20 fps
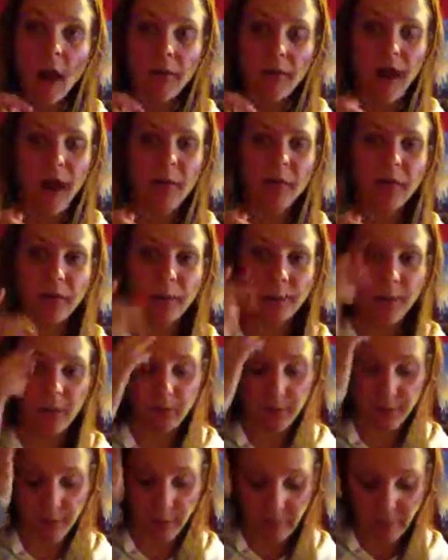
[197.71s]
That was
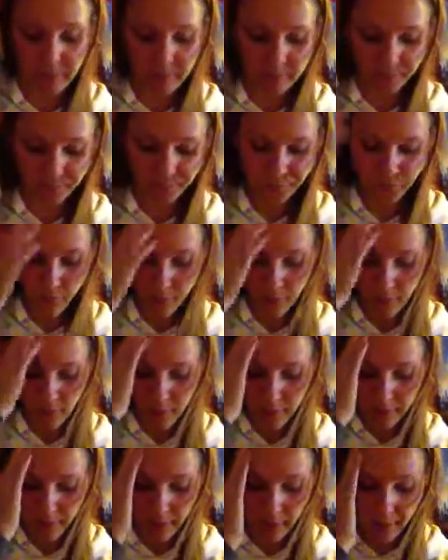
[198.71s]
blueberry.
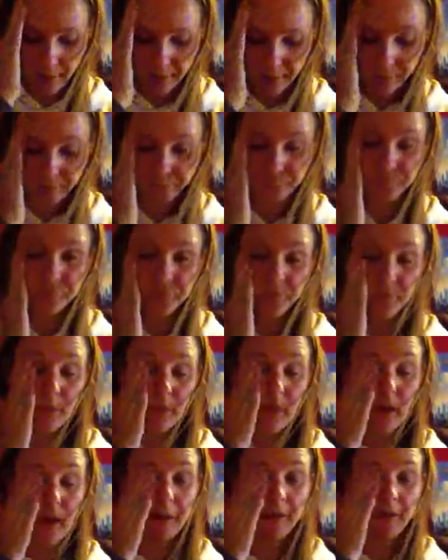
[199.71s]
So
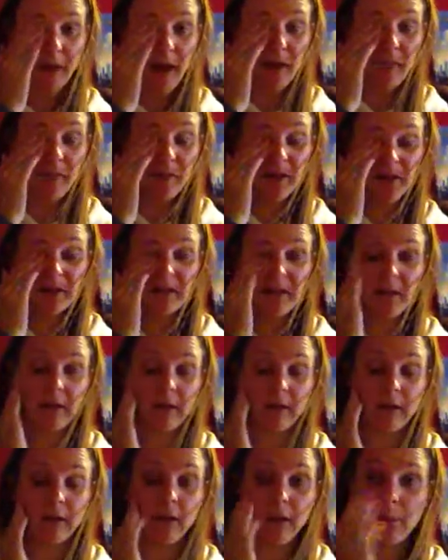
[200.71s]
that one
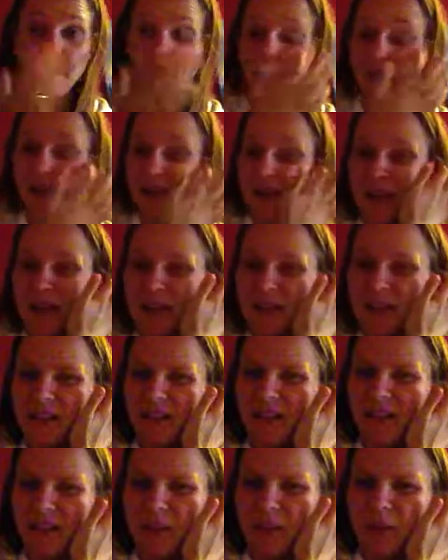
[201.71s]
tasted like blueberry. That didn't
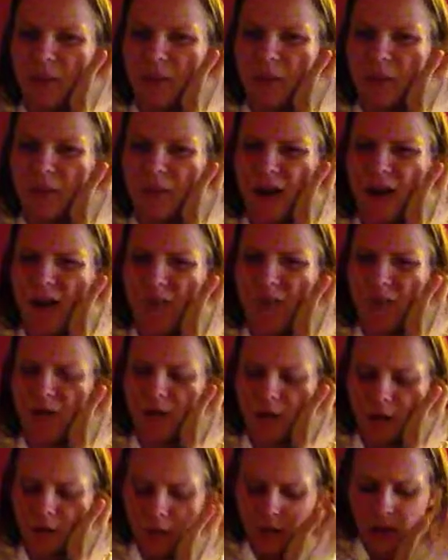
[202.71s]
taste like blue
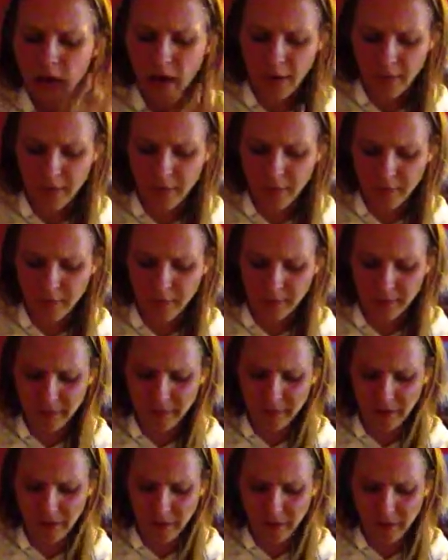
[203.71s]
raspberry. I don't know. It was the
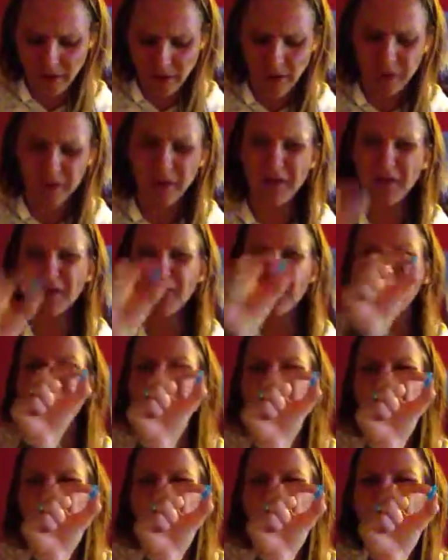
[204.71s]
same color as the
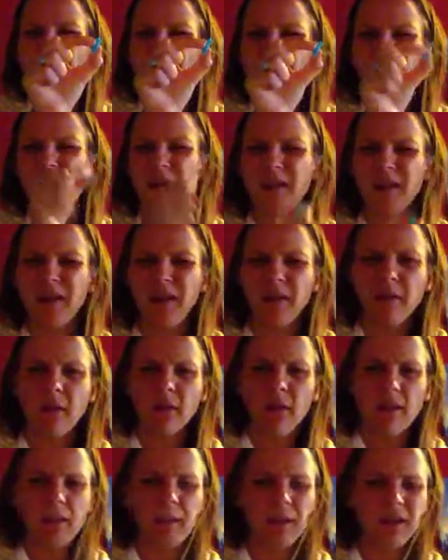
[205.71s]
blue raspberry,
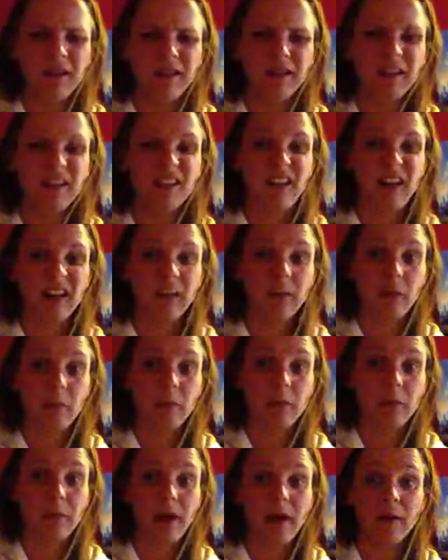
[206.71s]
but it didn't taste like
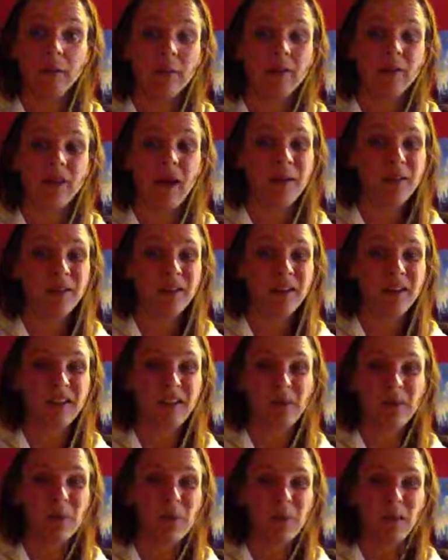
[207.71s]
blue raspberry. That one
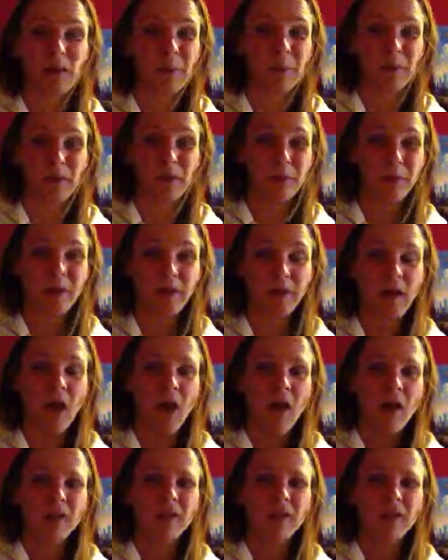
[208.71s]
tasted more like blueberry.